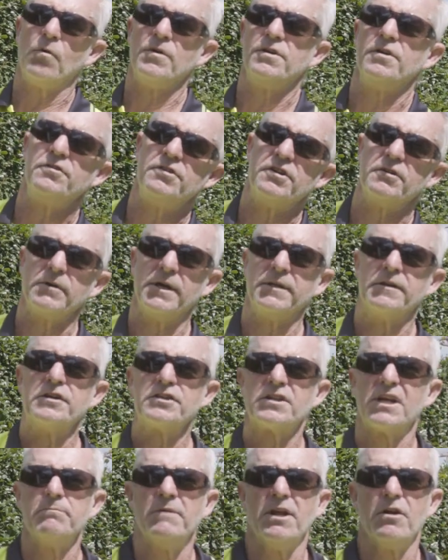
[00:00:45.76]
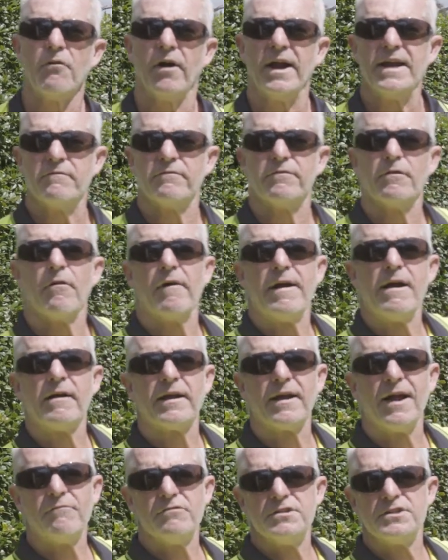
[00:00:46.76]
what you're doing. This can be great for ground
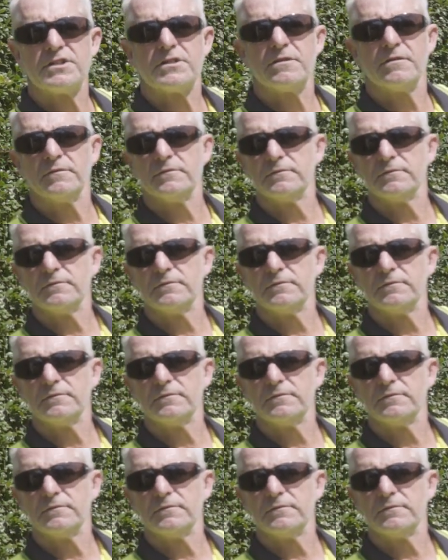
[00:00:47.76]
covers,